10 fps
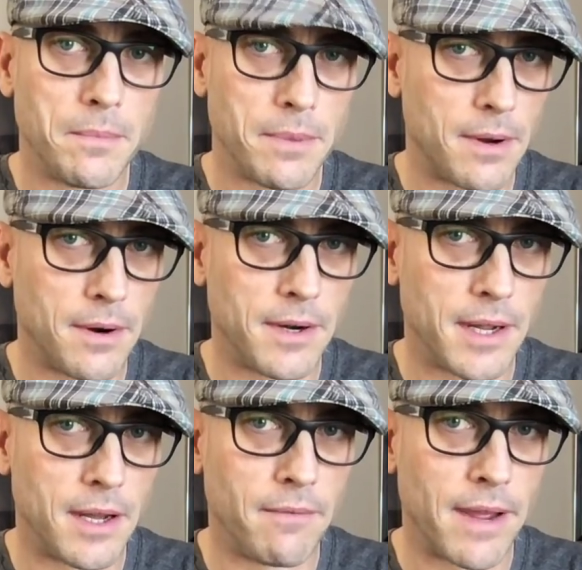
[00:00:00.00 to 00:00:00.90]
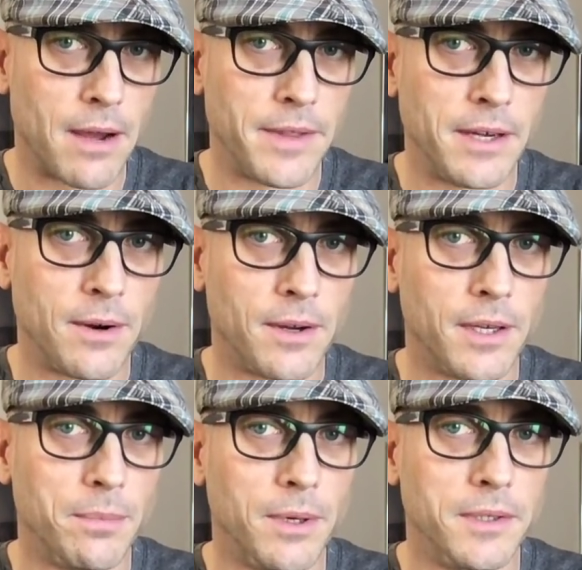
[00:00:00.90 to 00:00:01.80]
part of how they target
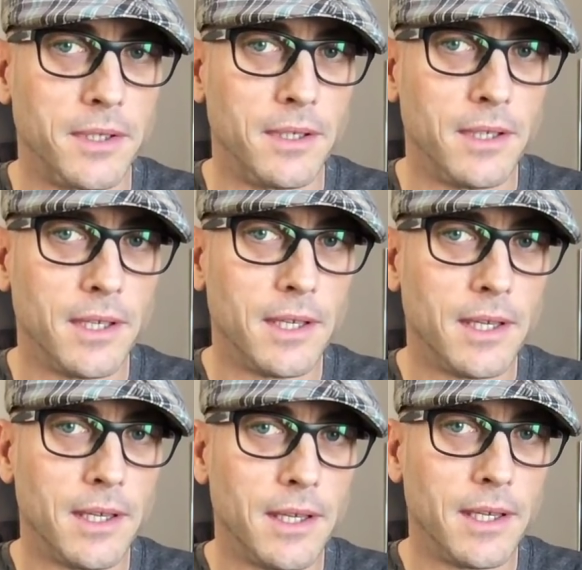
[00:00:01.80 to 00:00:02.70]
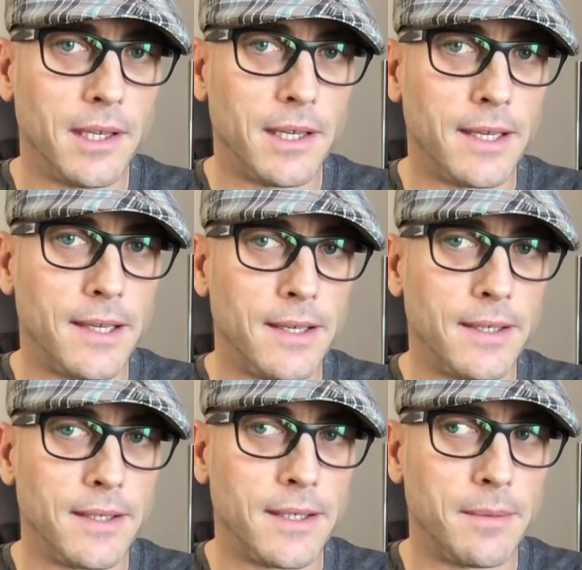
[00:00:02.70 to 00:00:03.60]
a person,
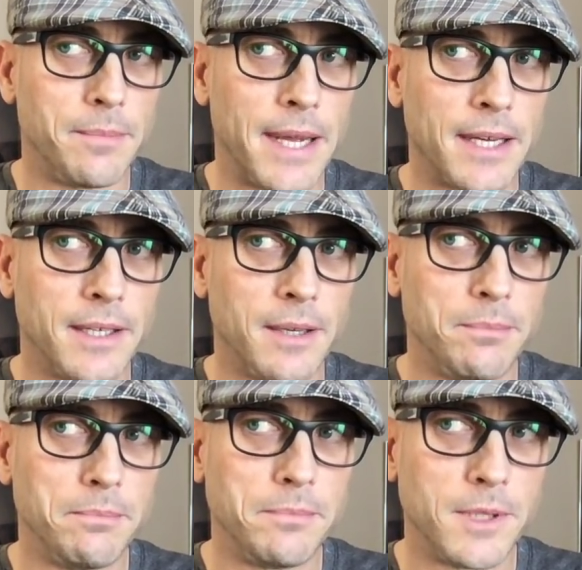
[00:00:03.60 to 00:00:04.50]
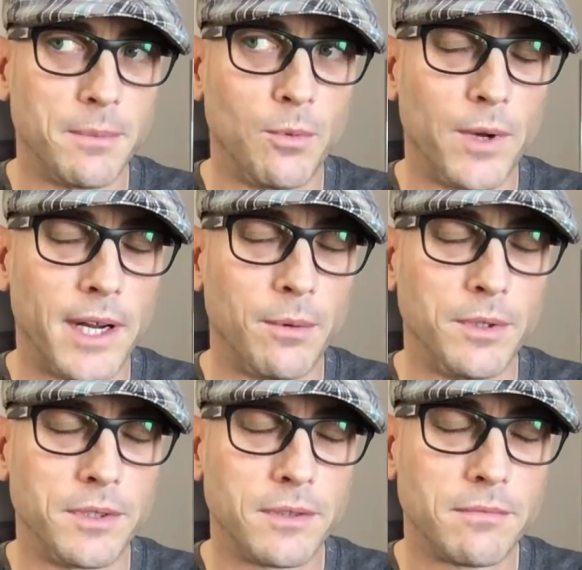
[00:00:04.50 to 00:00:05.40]
and uh, backed up some of what I
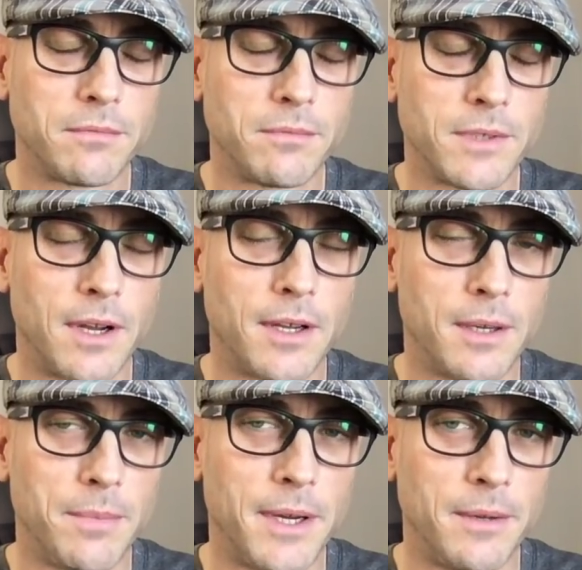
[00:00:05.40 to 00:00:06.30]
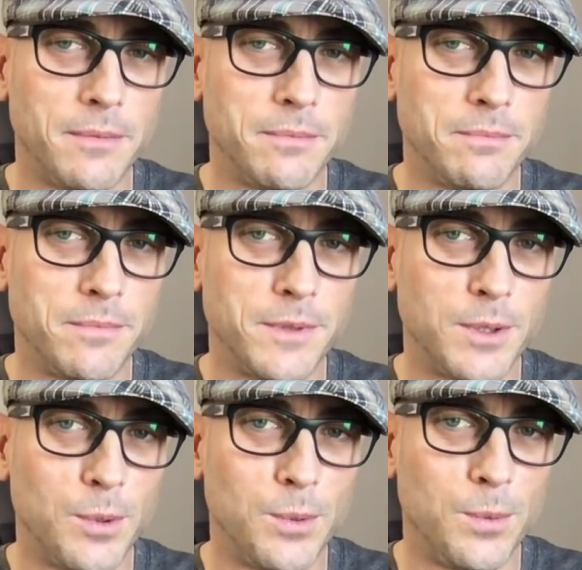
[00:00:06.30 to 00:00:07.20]
was talking about.
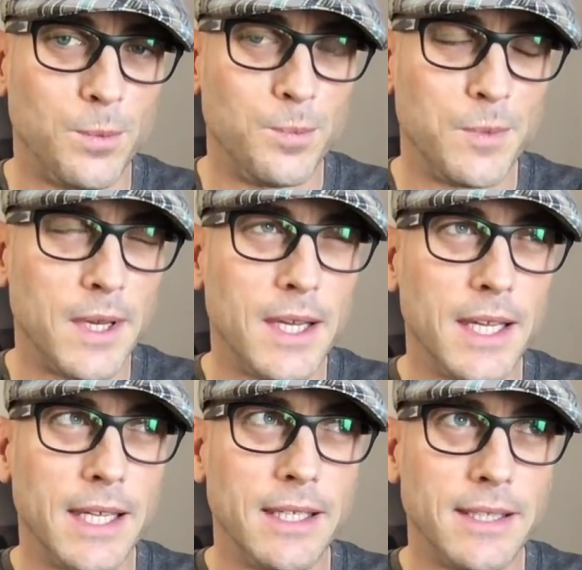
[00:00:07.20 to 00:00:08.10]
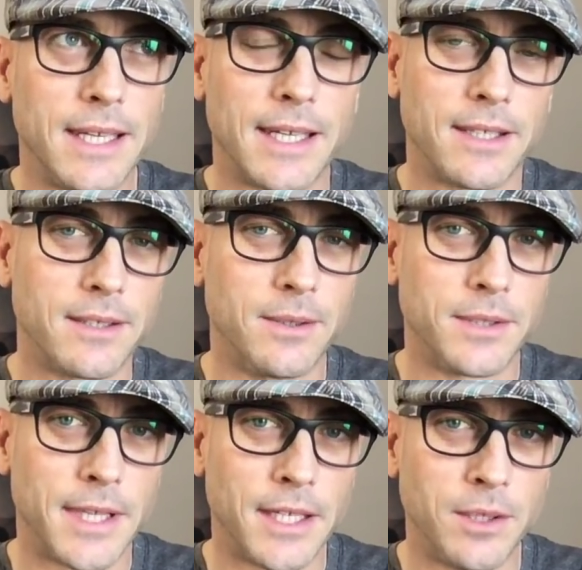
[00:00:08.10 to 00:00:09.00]
So that gets a little
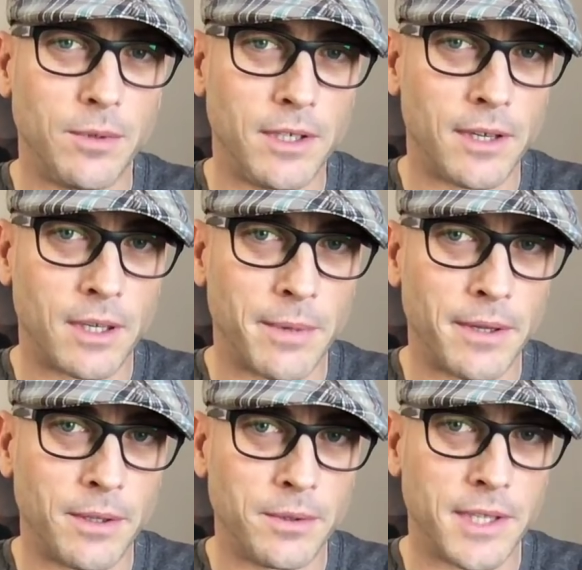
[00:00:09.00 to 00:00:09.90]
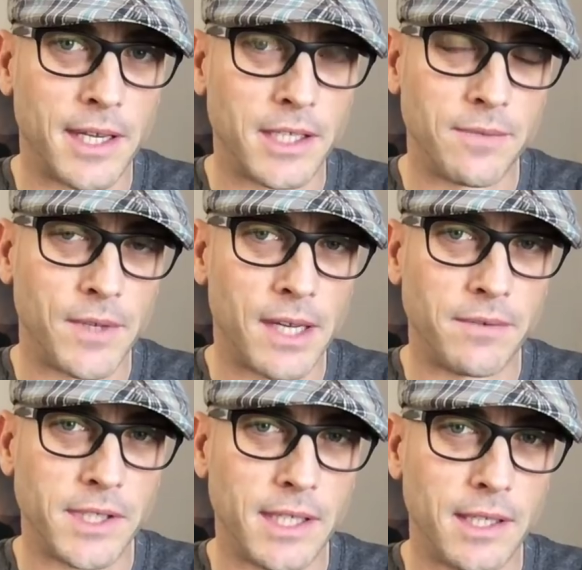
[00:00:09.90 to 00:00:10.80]
sketchy when you talk about those guys if you haven't
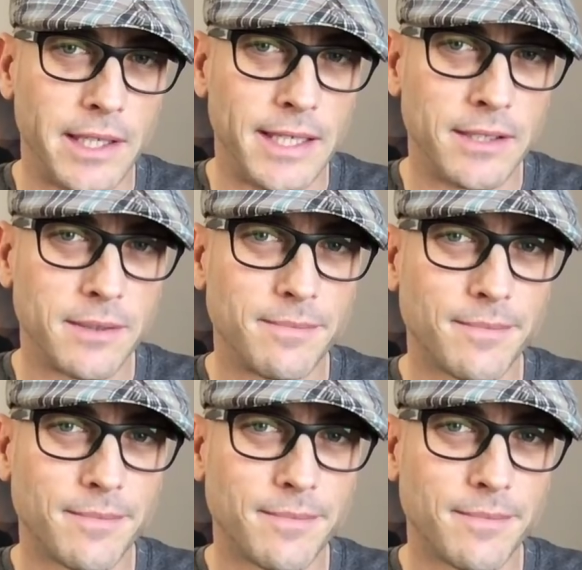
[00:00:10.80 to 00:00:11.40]
seen the list.